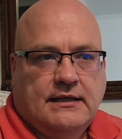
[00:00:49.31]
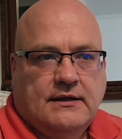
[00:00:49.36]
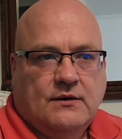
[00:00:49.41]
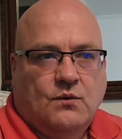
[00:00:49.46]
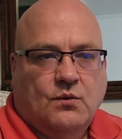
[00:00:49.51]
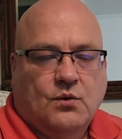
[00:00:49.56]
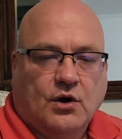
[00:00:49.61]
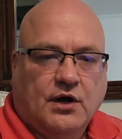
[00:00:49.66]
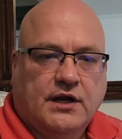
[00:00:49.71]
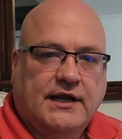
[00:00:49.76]

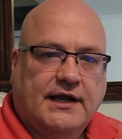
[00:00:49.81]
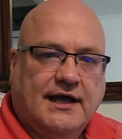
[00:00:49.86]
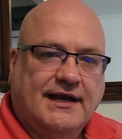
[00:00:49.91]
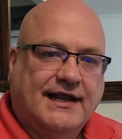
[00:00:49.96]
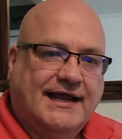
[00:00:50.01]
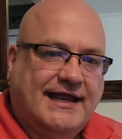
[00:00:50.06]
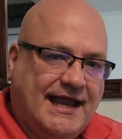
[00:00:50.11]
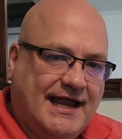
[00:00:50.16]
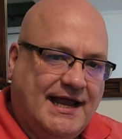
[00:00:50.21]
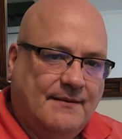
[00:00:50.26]
working on a
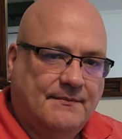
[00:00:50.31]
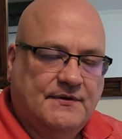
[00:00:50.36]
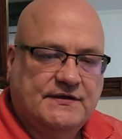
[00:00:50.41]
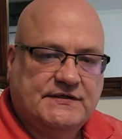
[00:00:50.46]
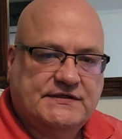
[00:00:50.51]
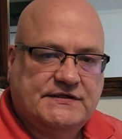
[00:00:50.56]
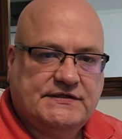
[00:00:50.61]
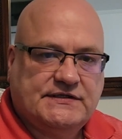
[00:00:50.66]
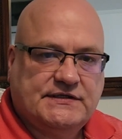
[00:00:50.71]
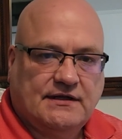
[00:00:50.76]

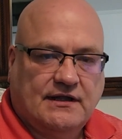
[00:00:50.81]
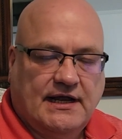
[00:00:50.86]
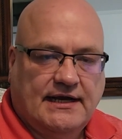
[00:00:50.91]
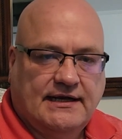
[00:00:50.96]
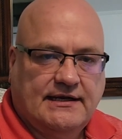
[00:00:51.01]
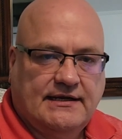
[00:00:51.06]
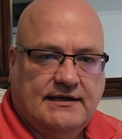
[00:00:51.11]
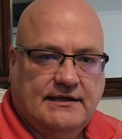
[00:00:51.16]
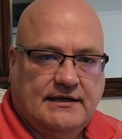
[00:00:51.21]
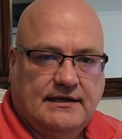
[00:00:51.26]
campus
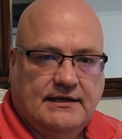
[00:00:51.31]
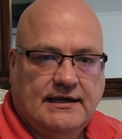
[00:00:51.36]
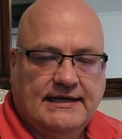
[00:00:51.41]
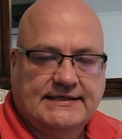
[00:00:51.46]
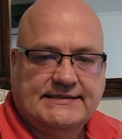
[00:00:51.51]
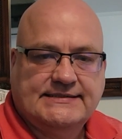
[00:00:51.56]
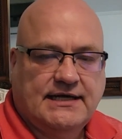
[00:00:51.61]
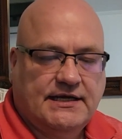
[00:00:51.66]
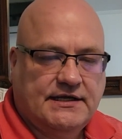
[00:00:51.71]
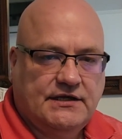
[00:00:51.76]
like
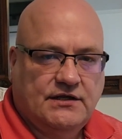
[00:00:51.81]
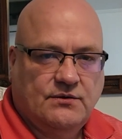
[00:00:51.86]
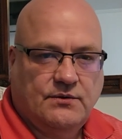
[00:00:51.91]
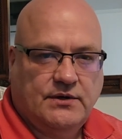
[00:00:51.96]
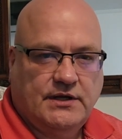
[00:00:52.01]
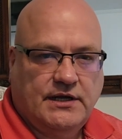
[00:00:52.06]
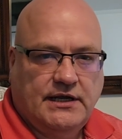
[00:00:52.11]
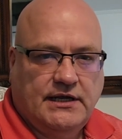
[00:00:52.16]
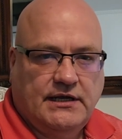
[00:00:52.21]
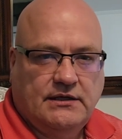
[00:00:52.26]

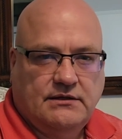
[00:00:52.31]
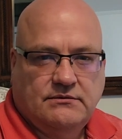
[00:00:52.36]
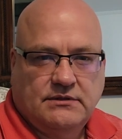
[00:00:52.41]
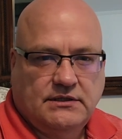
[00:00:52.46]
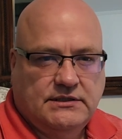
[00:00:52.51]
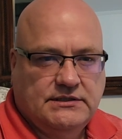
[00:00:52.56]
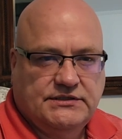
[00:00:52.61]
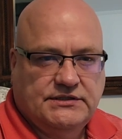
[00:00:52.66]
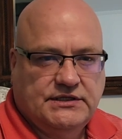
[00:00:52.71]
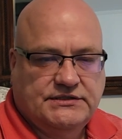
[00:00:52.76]
SIUE,
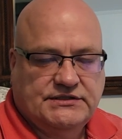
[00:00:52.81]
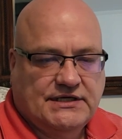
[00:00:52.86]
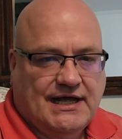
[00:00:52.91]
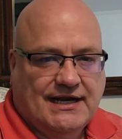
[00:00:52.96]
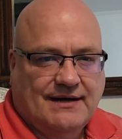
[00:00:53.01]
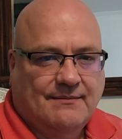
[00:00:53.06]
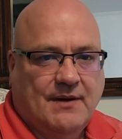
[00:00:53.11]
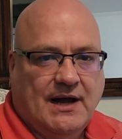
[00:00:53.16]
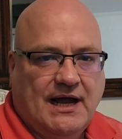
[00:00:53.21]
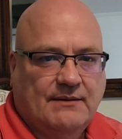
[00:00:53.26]
it's not
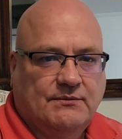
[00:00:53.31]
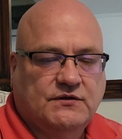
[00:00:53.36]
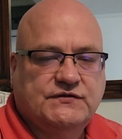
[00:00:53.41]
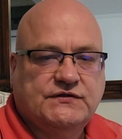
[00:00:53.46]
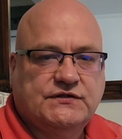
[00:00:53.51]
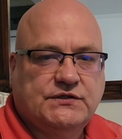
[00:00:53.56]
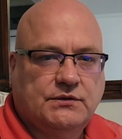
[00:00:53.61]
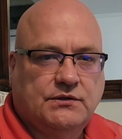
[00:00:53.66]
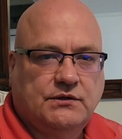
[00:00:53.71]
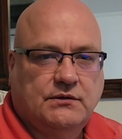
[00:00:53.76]
a Bible
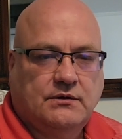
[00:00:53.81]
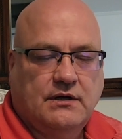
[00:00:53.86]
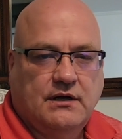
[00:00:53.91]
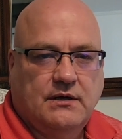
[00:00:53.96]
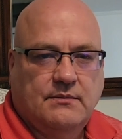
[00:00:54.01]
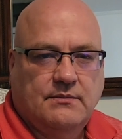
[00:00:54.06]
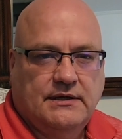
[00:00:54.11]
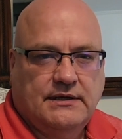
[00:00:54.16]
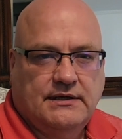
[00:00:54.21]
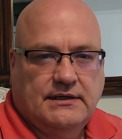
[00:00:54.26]
school.